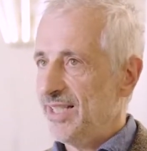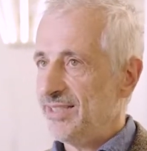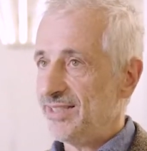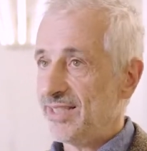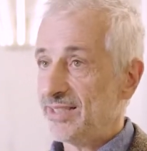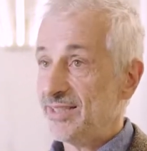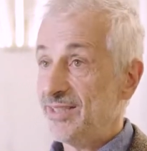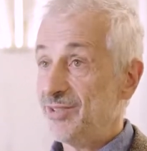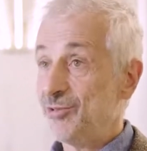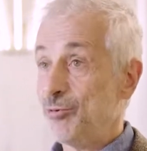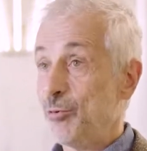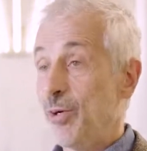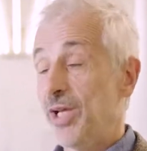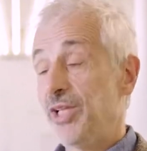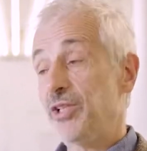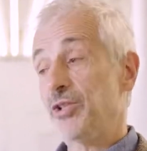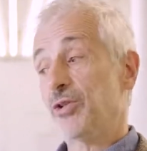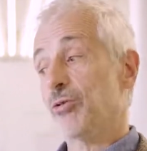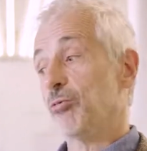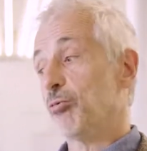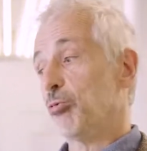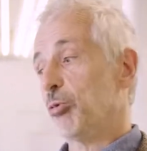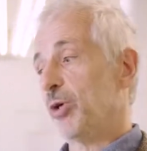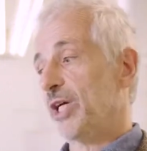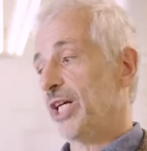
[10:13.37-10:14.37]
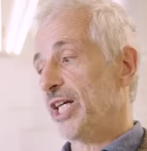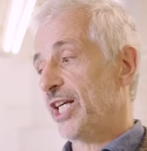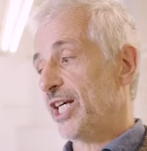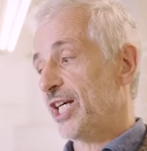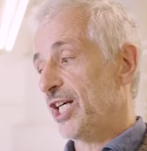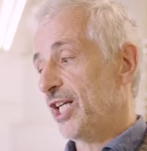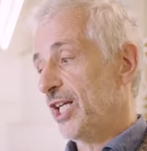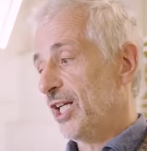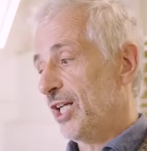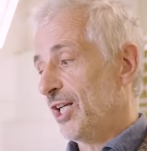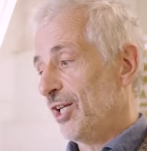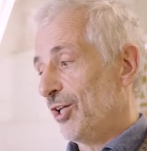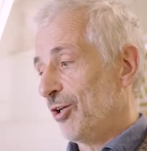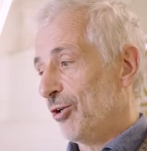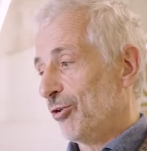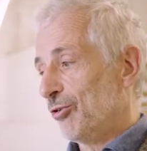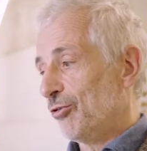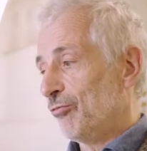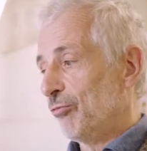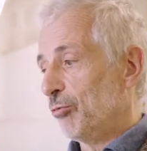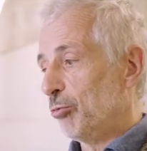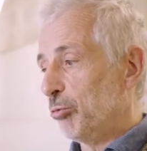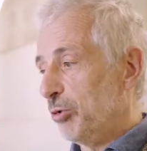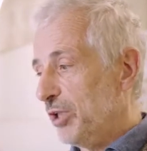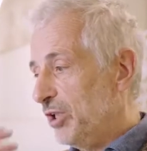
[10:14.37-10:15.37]
It's a situation where
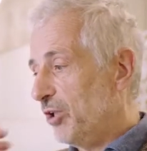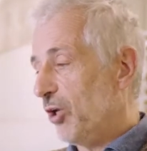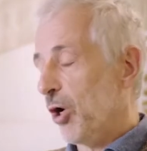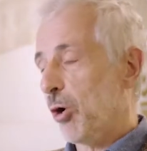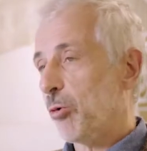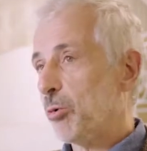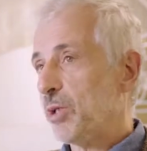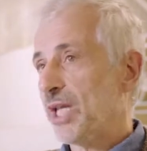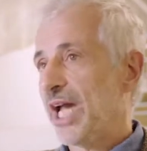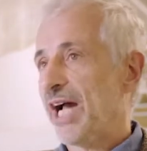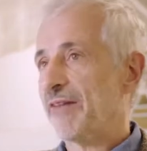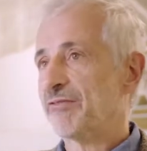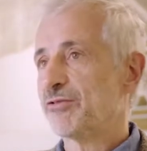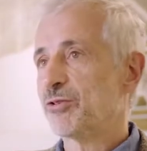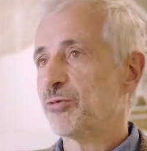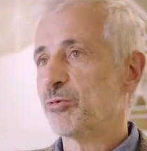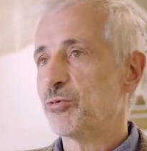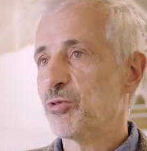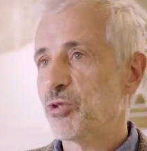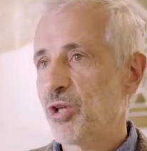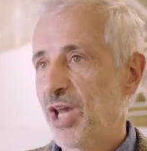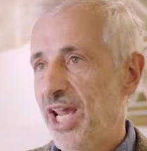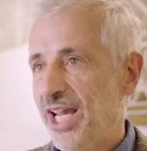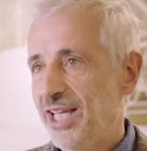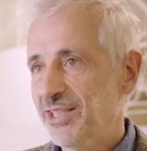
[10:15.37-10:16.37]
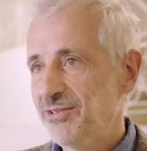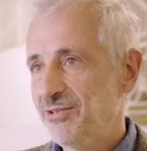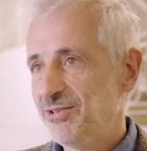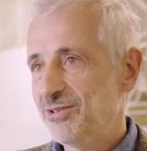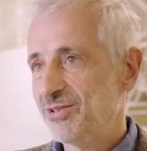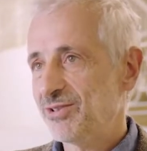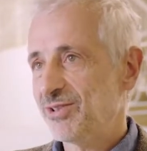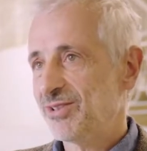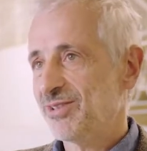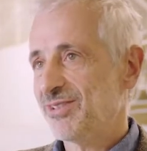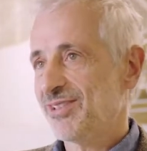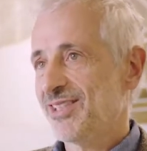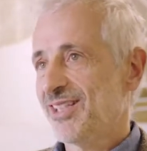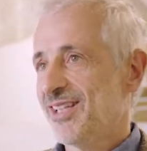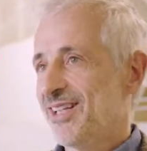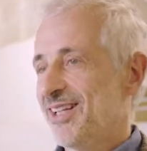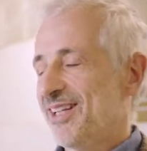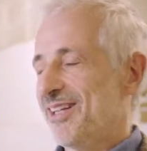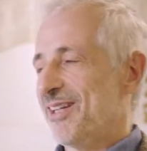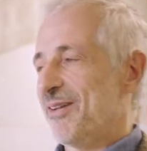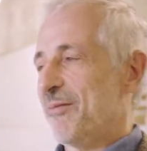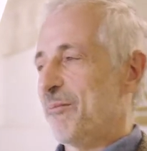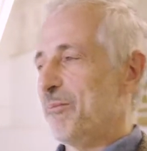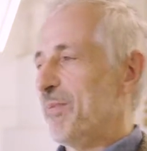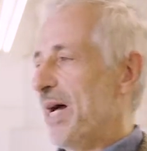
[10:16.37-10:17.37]
we know we have to change,
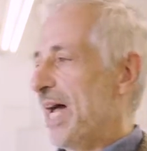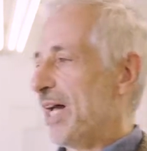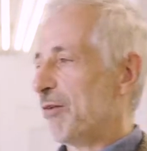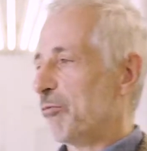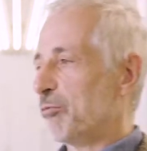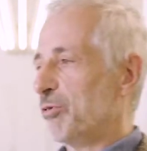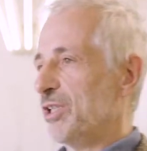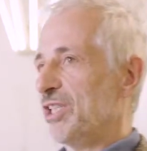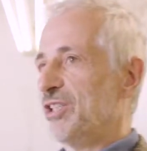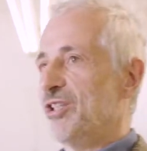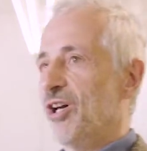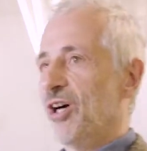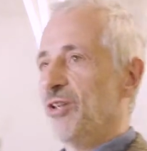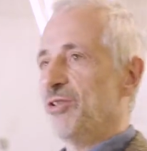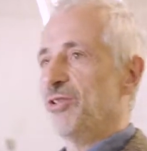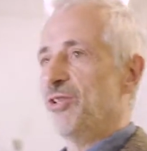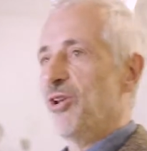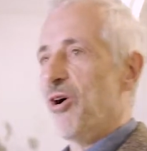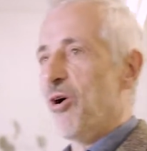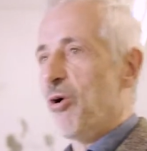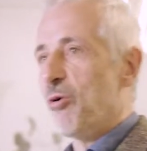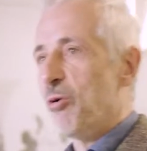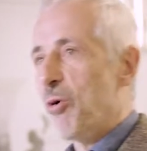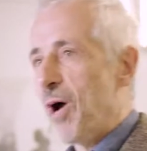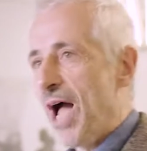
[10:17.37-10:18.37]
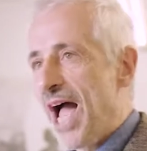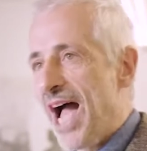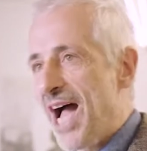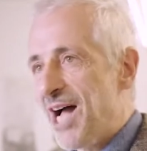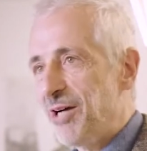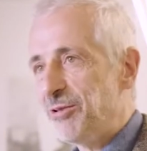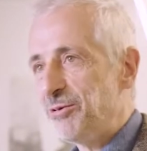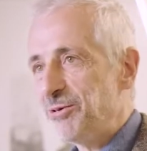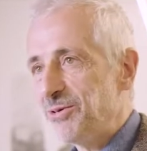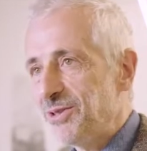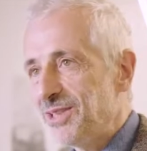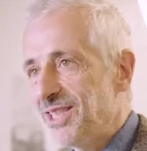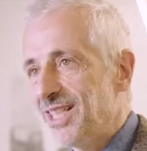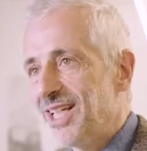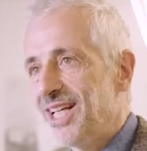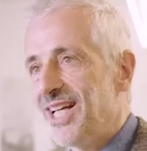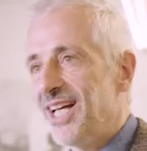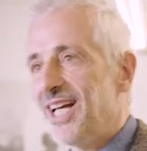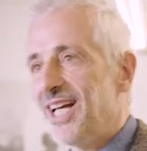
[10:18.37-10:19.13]
but we don't know how.